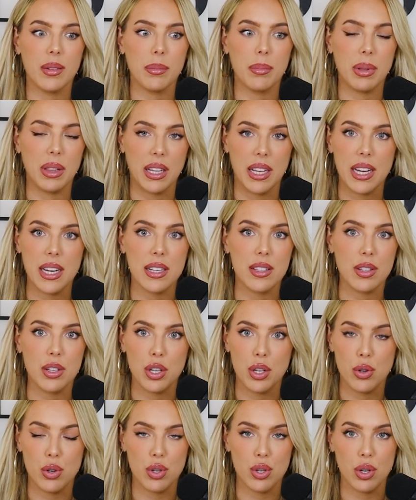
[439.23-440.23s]
place that
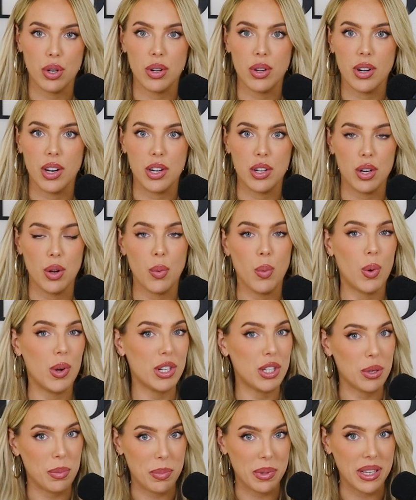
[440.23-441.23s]
you shouldn't and don't
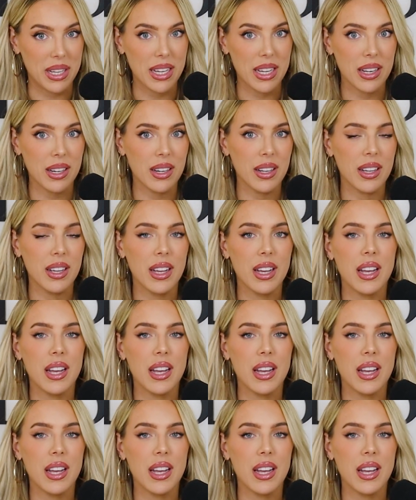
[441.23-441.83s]
want to be in,